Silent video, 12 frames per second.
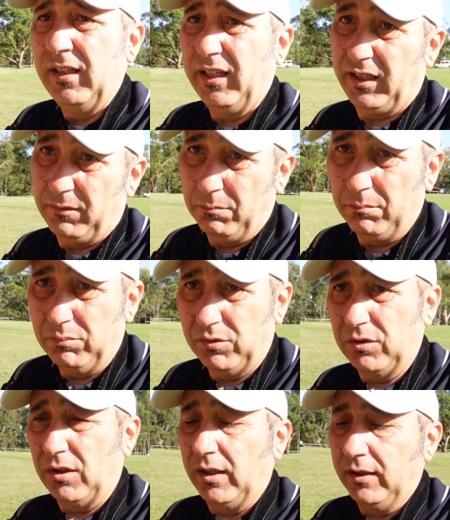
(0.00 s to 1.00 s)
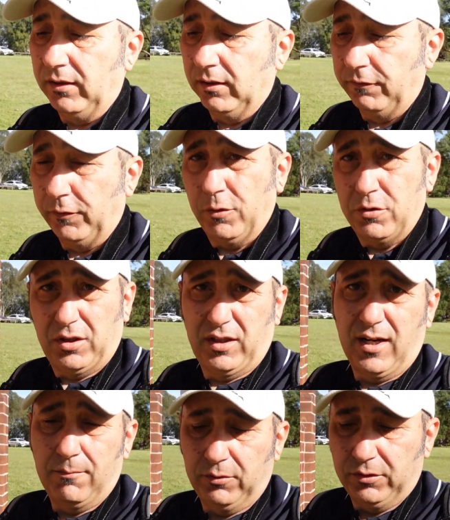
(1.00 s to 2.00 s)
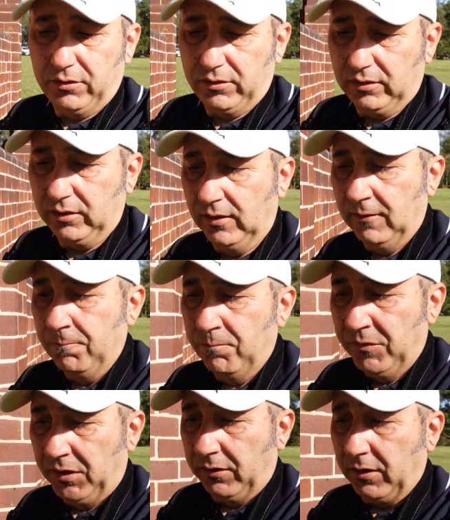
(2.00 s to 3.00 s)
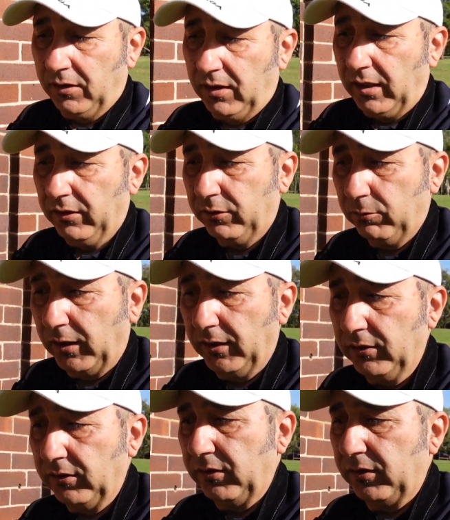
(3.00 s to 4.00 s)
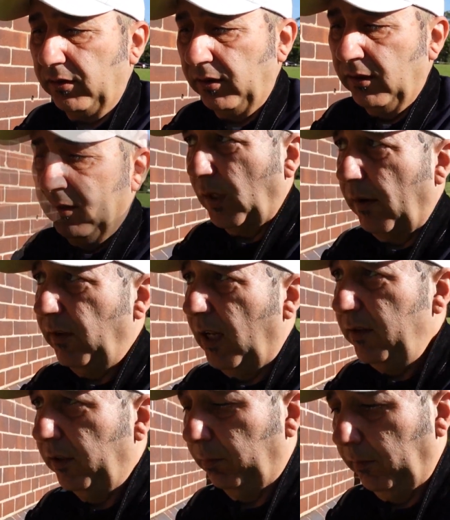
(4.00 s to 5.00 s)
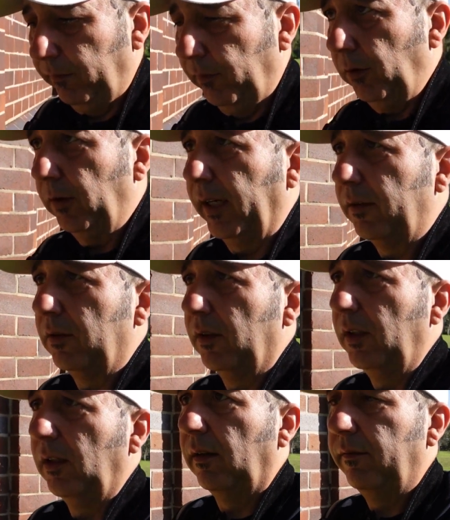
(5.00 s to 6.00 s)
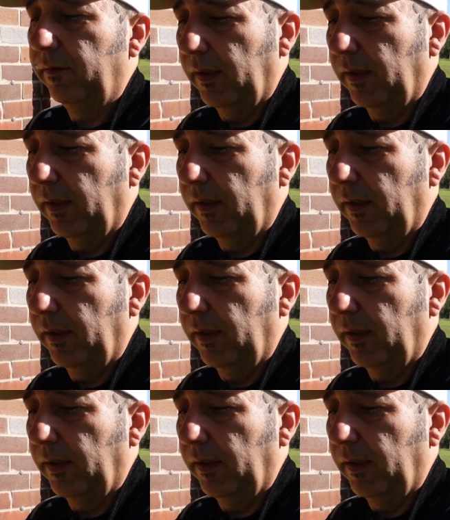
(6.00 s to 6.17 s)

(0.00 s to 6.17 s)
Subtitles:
inside the Fuji cameras. You got those ones. I've done this before actually. I